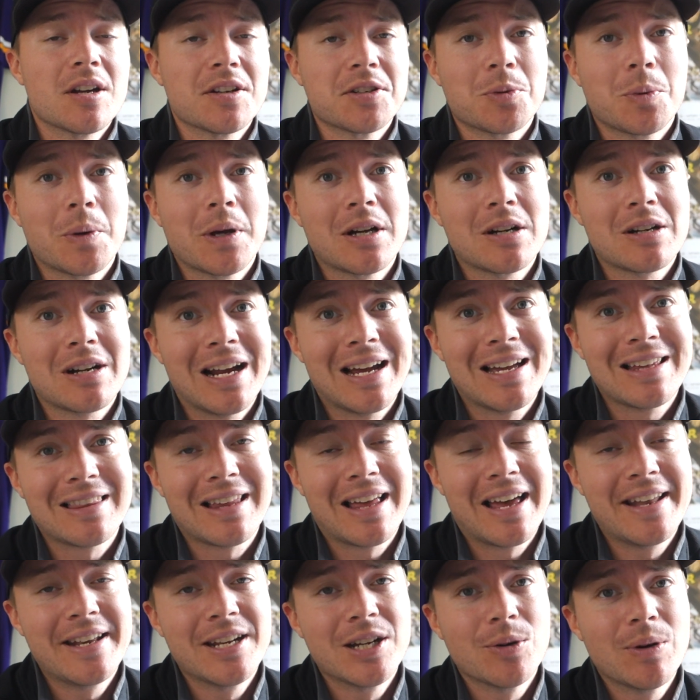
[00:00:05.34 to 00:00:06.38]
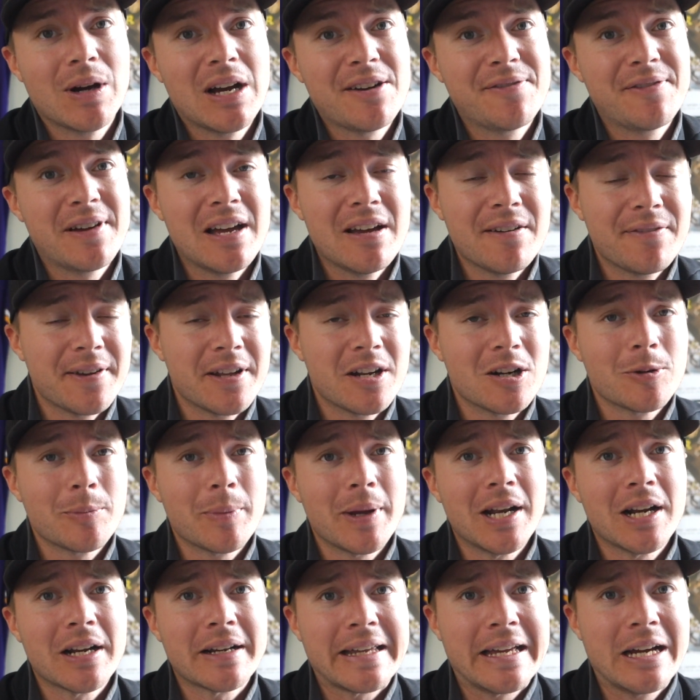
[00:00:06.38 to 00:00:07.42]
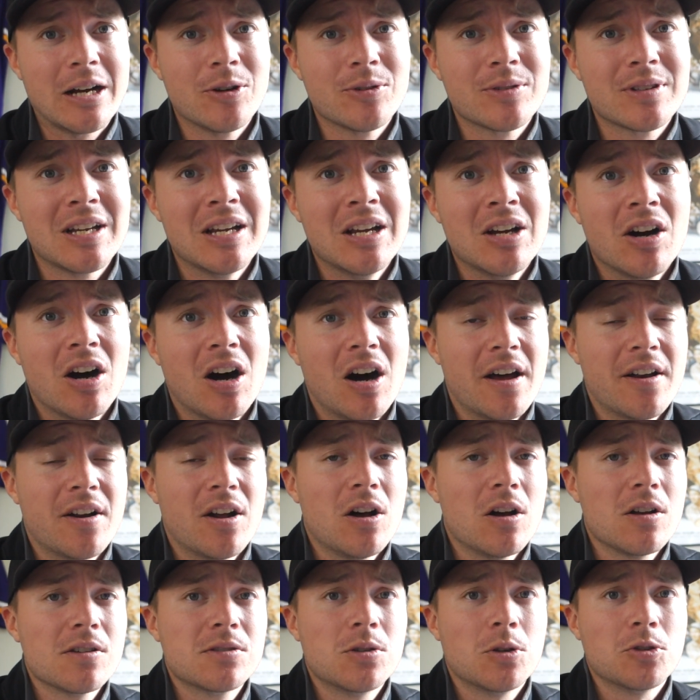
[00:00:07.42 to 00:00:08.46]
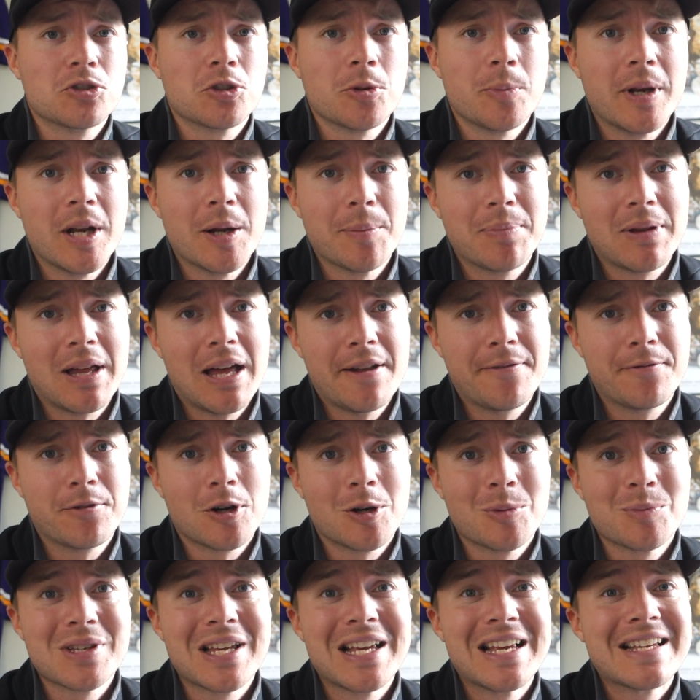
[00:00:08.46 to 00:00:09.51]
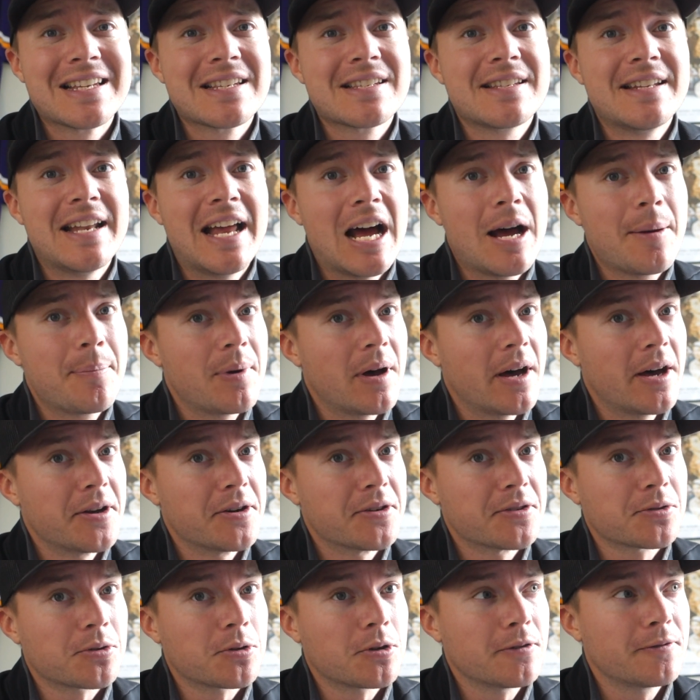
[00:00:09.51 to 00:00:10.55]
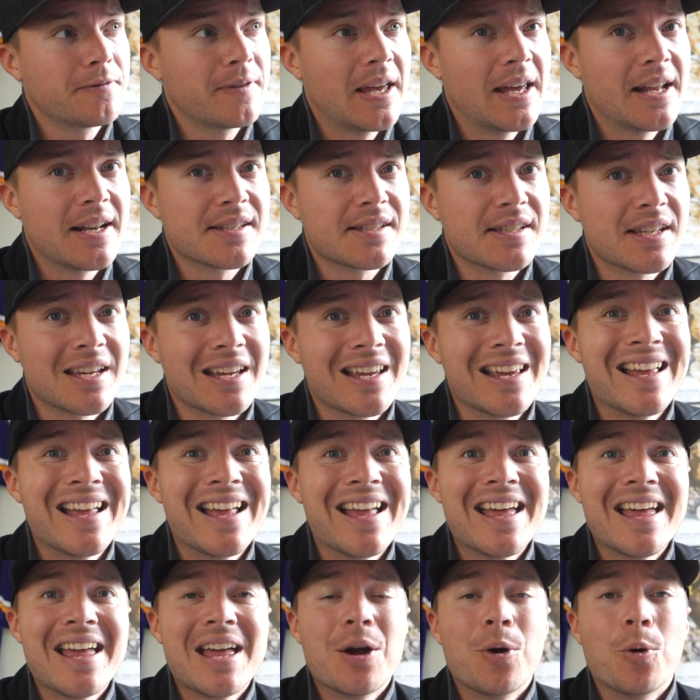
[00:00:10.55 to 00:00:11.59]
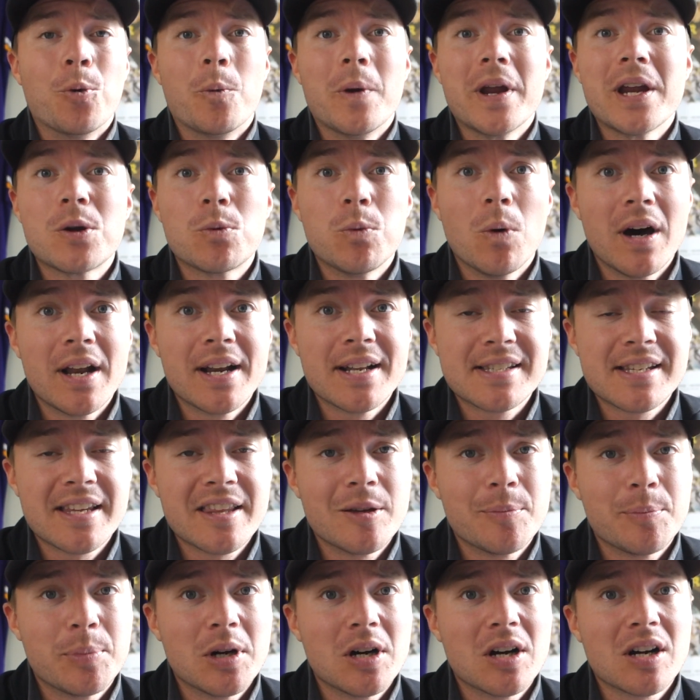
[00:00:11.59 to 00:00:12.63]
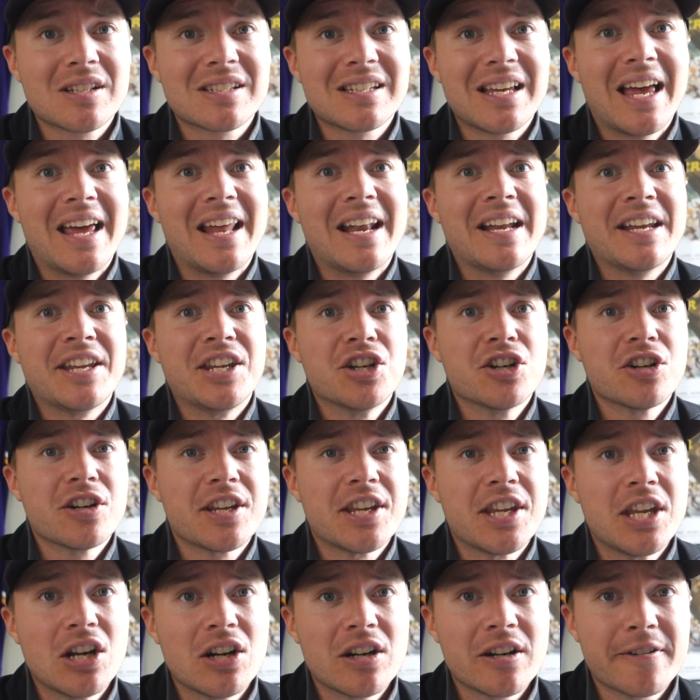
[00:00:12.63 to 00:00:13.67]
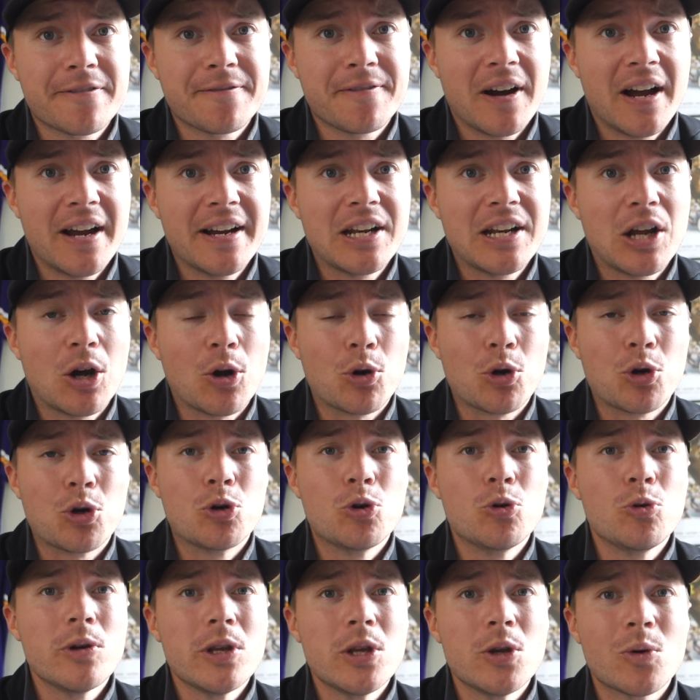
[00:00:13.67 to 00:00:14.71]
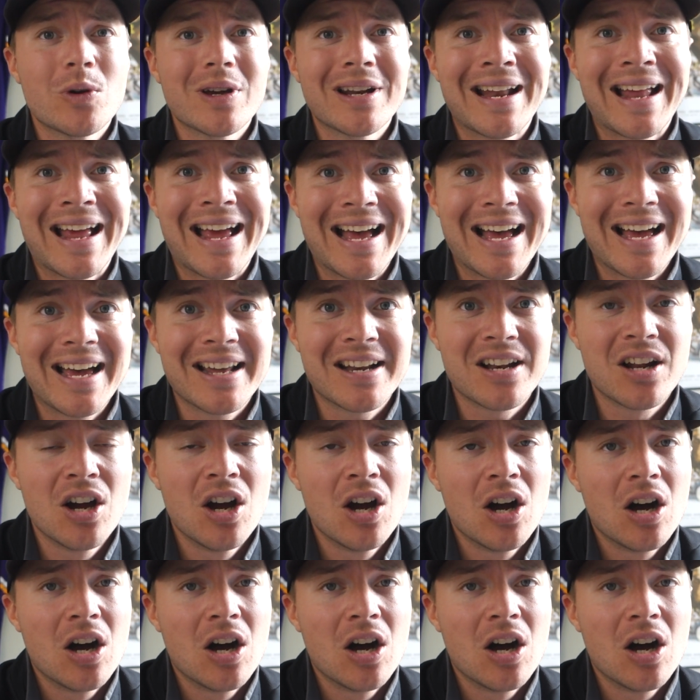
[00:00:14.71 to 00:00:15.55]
on Twitter at LandoFF and our main account on all social media platforms, Snap_Fantasy. Week 1 is in the books and you're here to find out who you can add